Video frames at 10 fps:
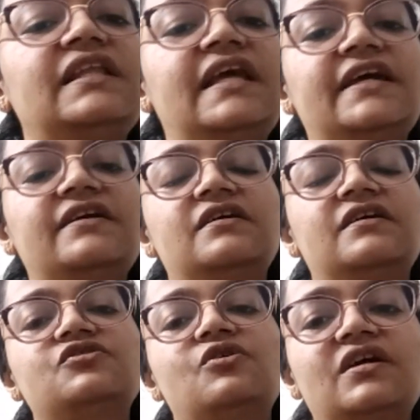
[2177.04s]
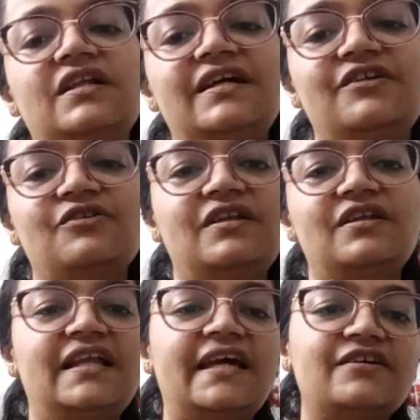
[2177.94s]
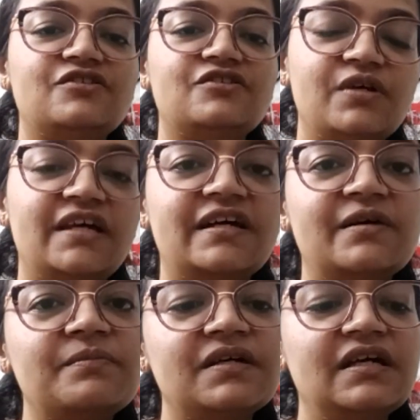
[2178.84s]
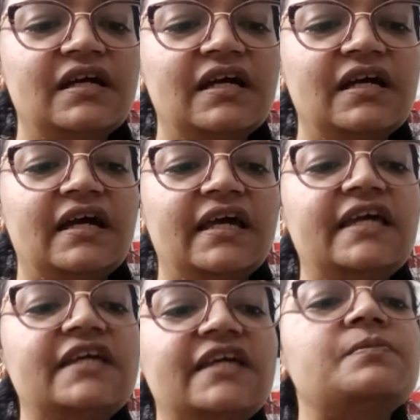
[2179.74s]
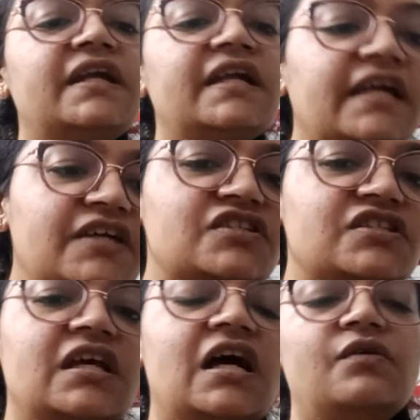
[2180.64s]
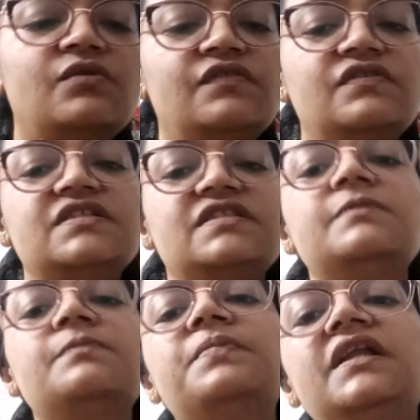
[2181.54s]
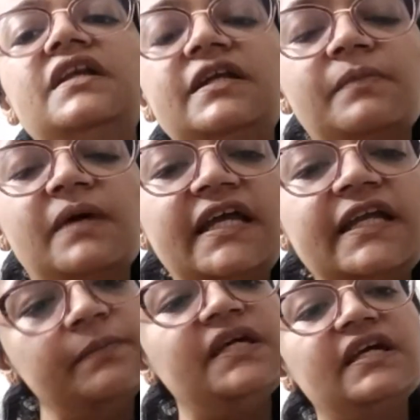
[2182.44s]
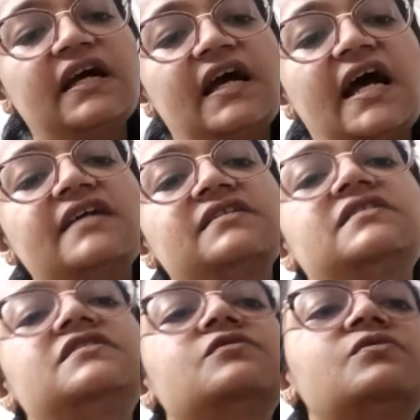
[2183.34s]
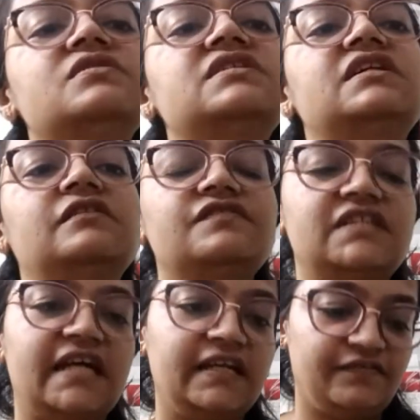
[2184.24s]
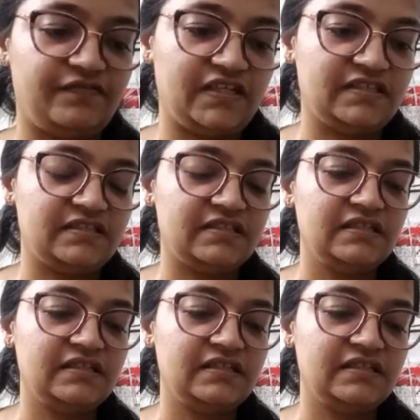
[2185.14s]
like a chocolate or like a chewing gum. Each medication, however simple it might be, has its own set of side effects.